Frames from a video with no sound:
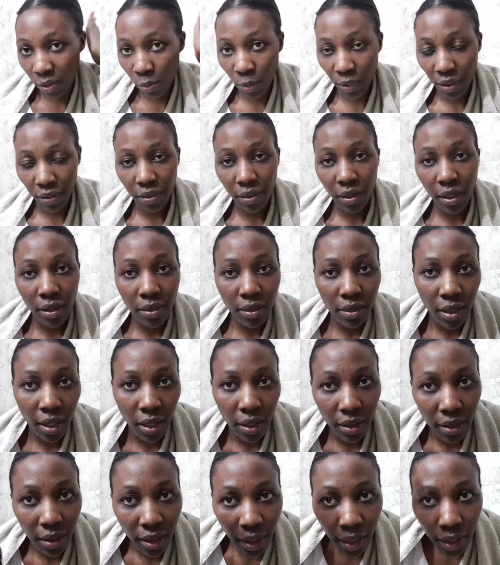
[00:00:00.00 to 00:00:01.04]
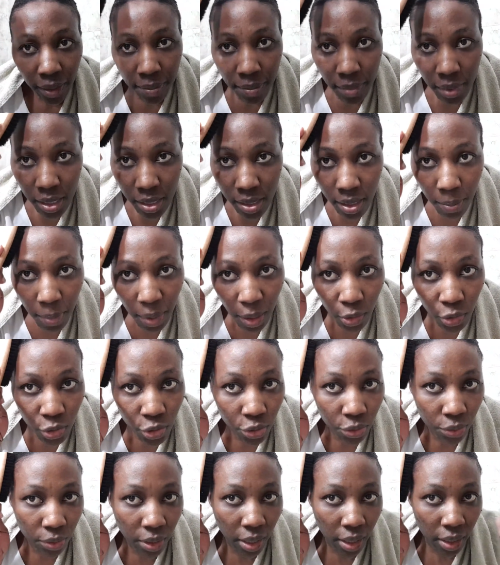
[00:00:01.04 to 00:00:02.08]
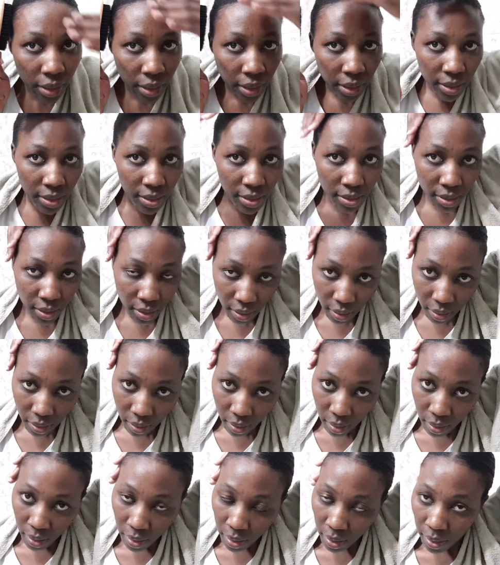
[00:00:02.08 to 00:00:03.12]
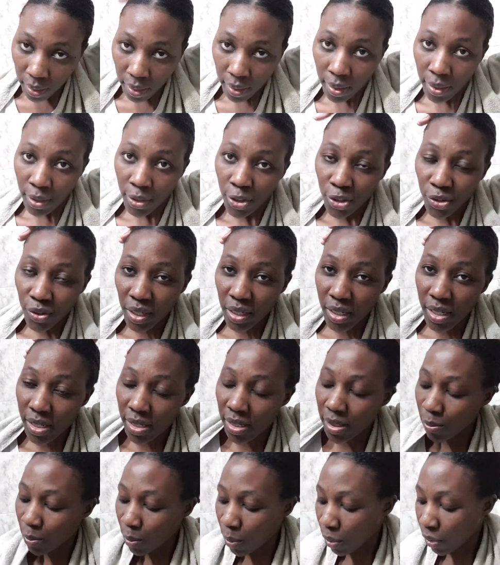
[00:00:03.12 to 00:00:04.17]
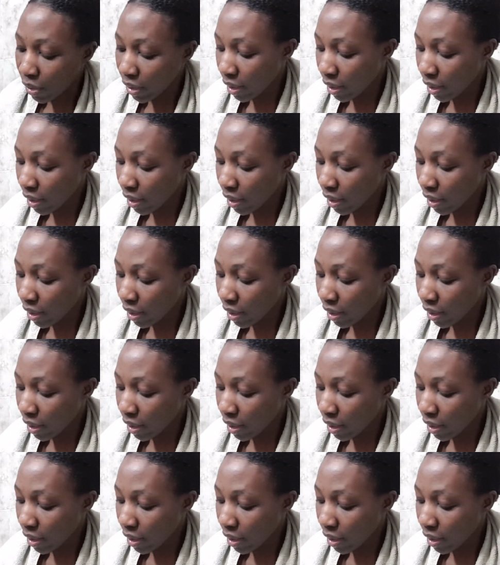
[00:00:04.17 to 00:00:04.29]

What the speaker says: One thing that I miss about Uganda is that you can easily walk